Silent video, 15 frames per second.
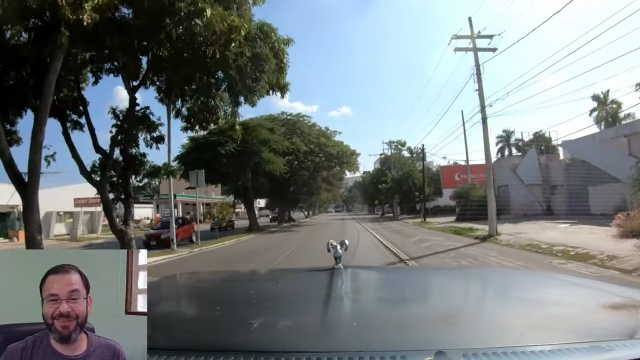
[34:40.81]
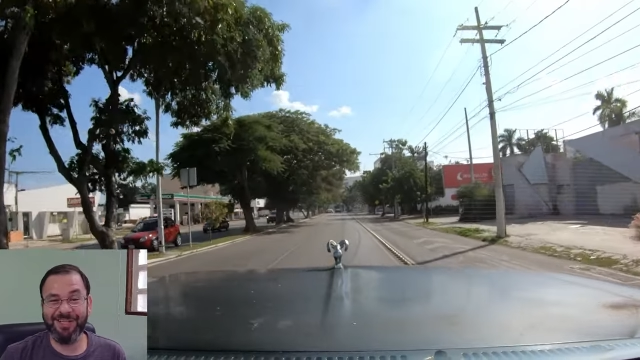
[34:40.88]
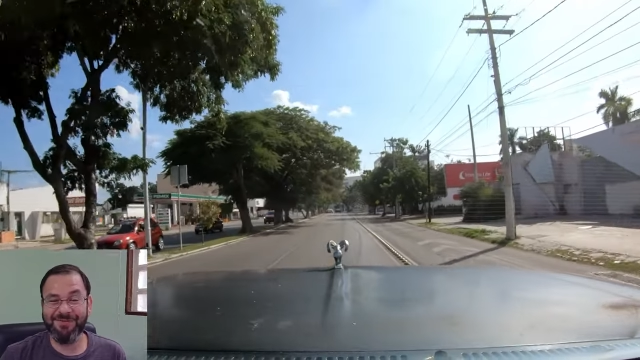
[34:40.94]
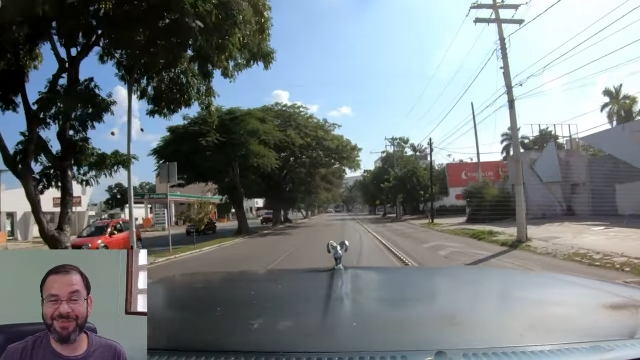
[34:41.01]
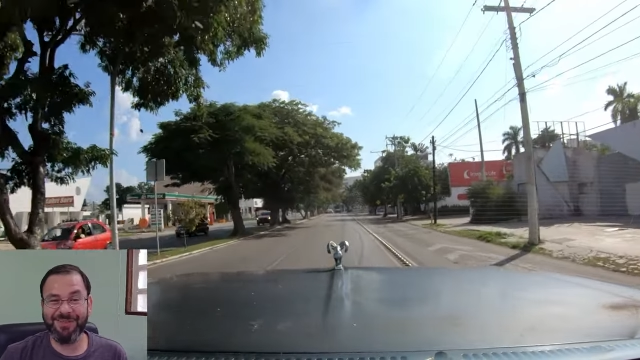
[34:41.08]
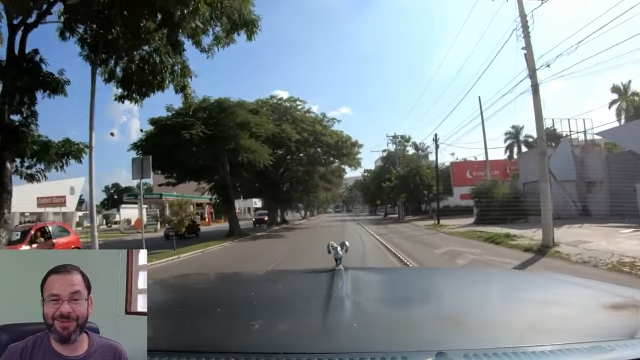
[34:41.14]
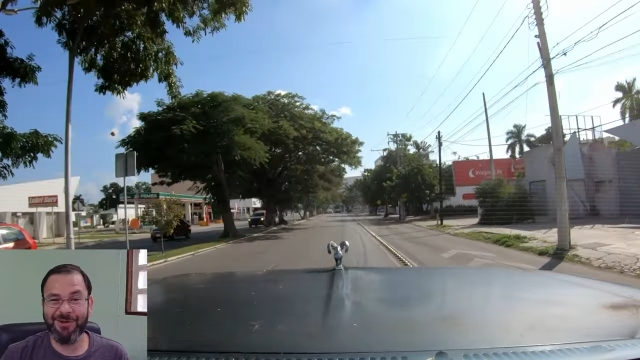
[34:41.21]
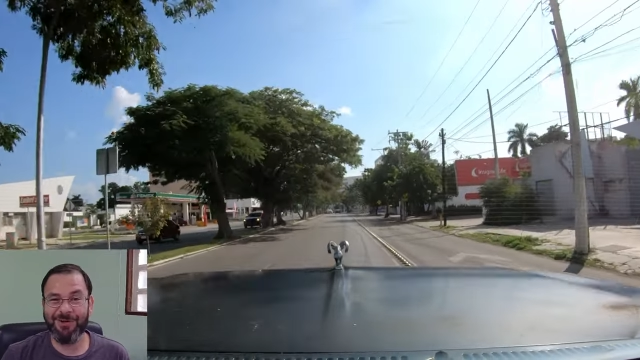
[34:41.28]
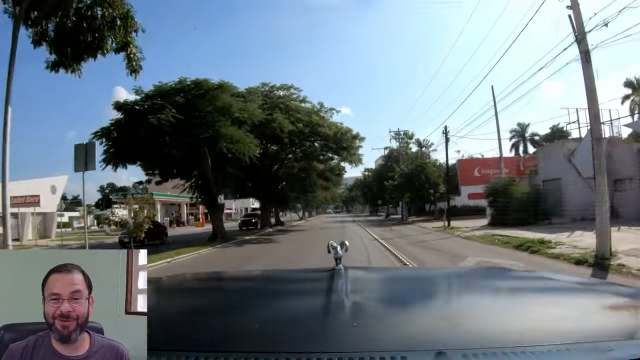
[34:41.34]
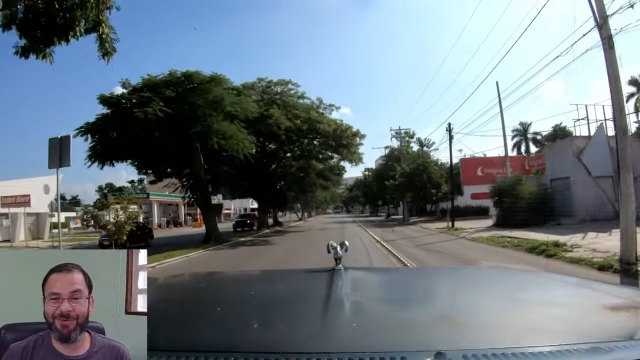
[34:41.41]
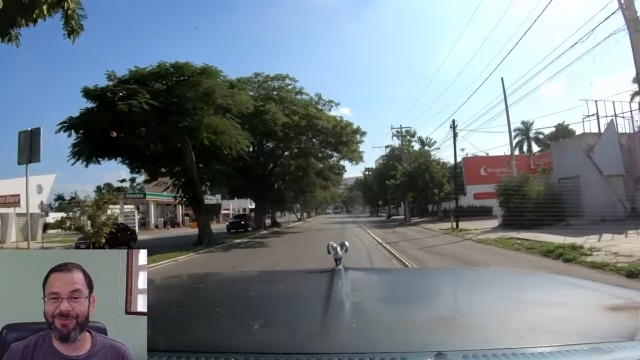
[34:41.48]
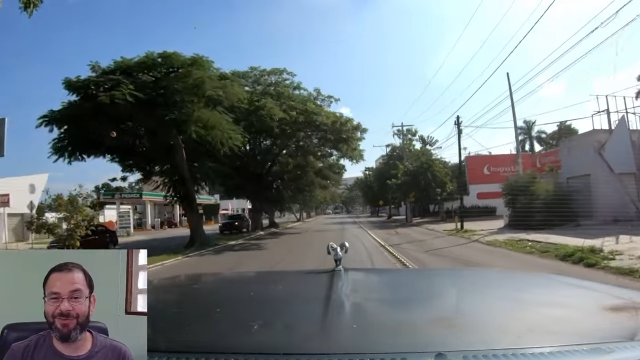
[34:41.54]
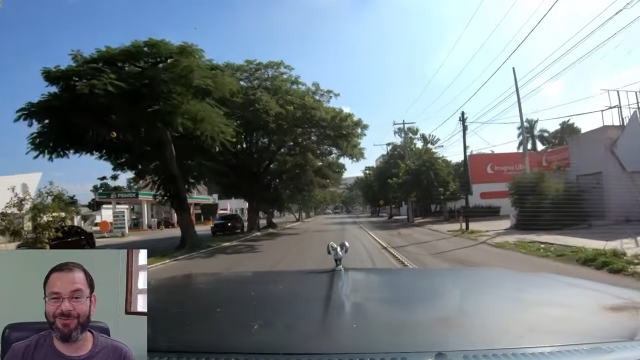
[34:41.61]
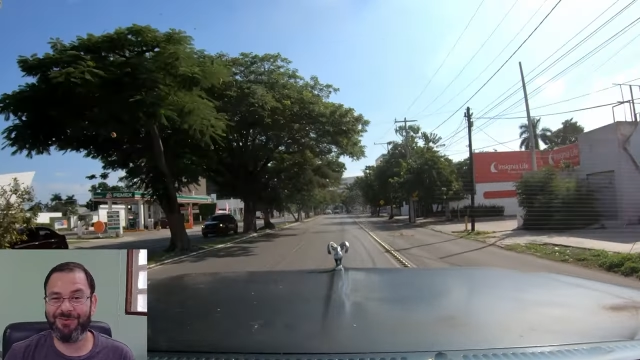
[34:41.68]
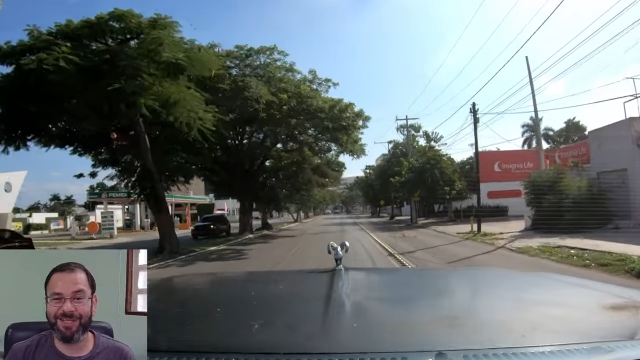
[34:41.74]
even
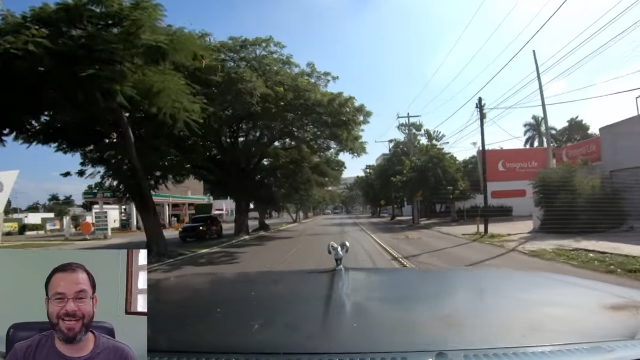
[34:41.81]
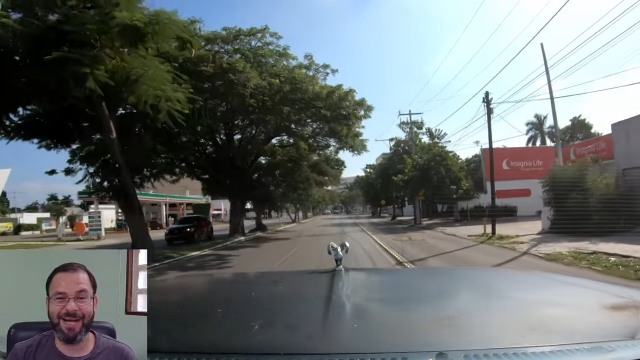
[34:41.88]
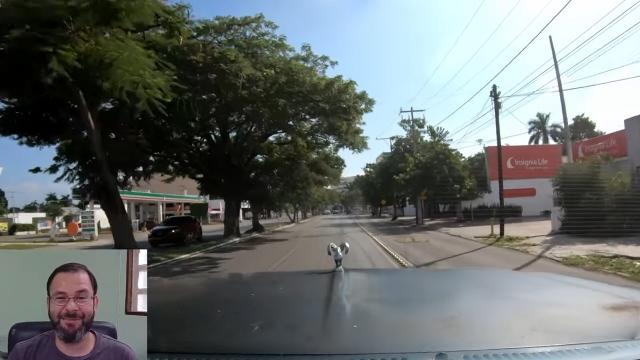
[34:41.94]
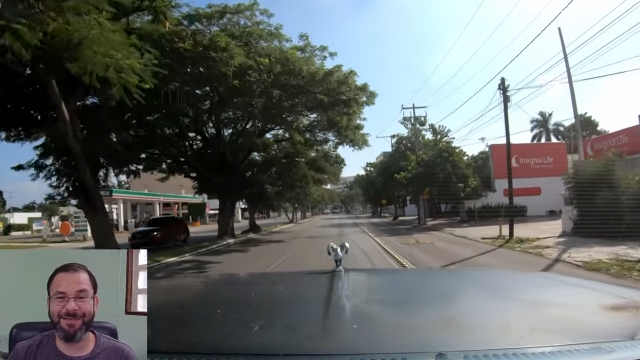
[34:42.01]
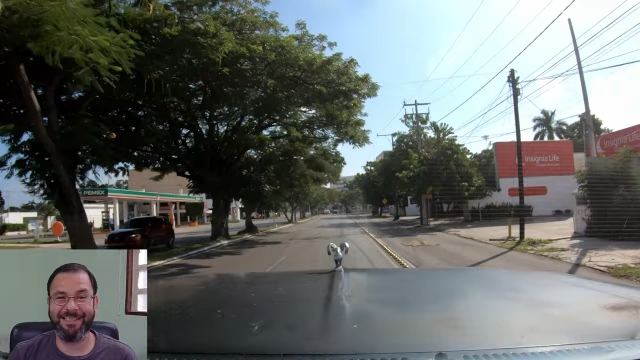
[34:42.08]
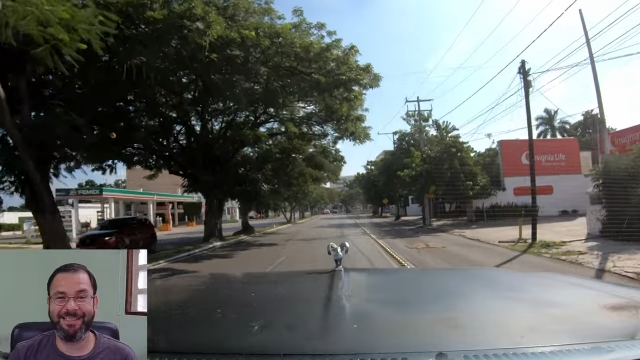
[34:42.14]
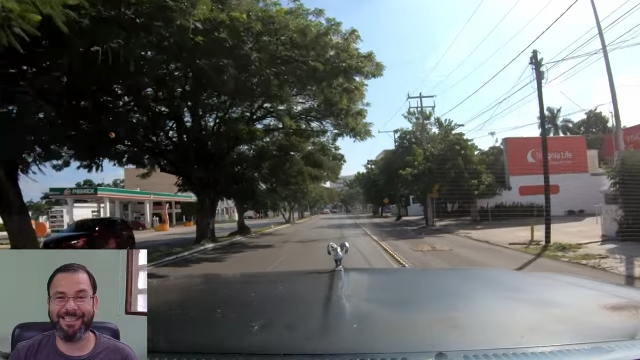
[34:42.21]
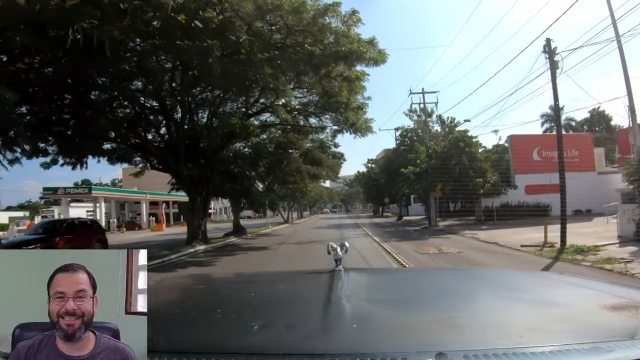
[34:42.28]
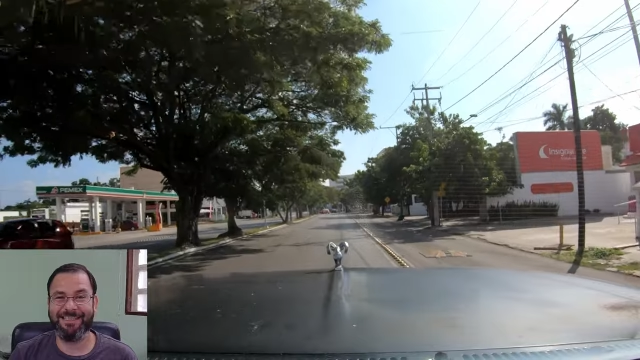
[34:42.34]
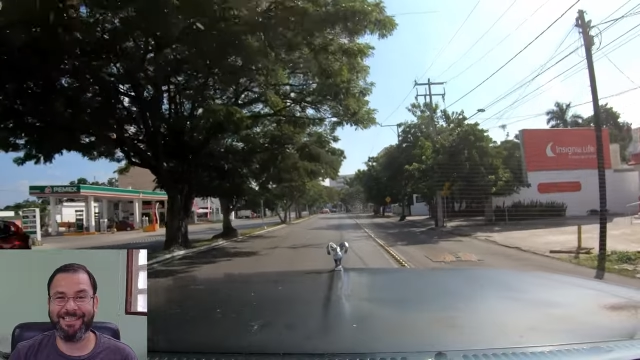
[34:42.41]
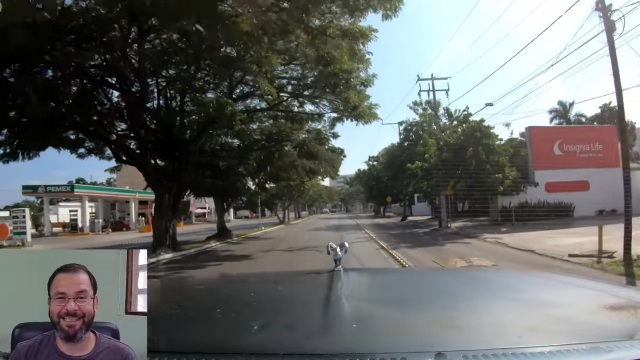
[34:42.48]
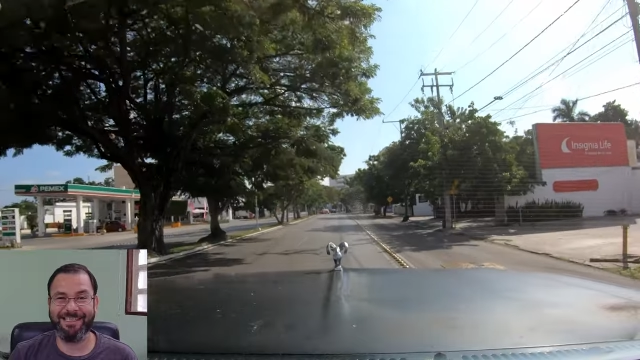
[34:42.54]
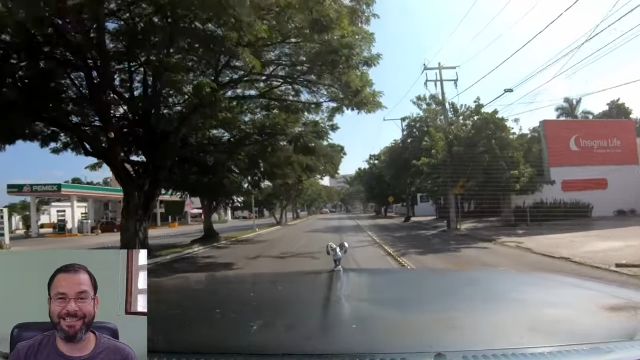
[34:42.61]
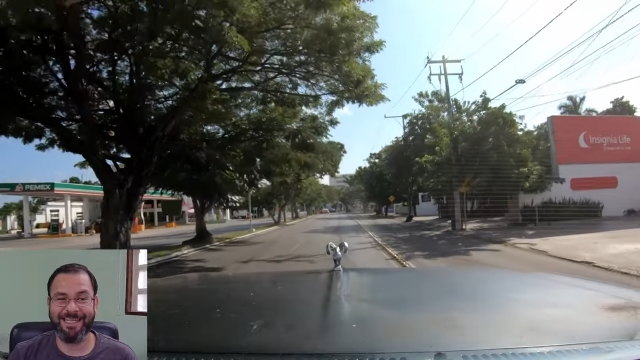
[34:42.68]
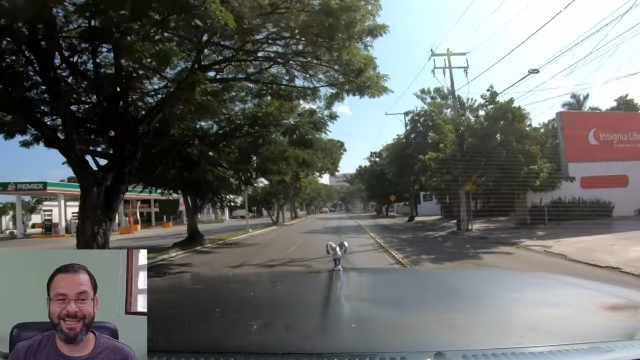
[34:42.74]
know what common sense
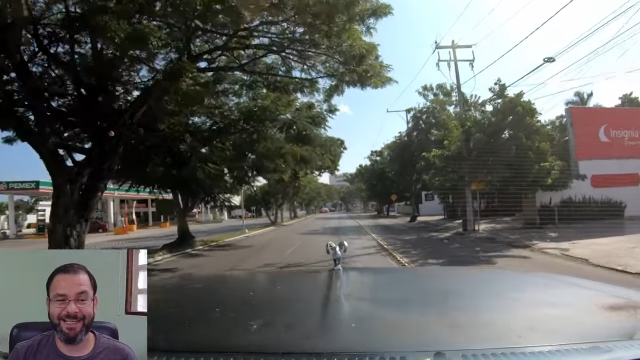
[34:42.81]
is.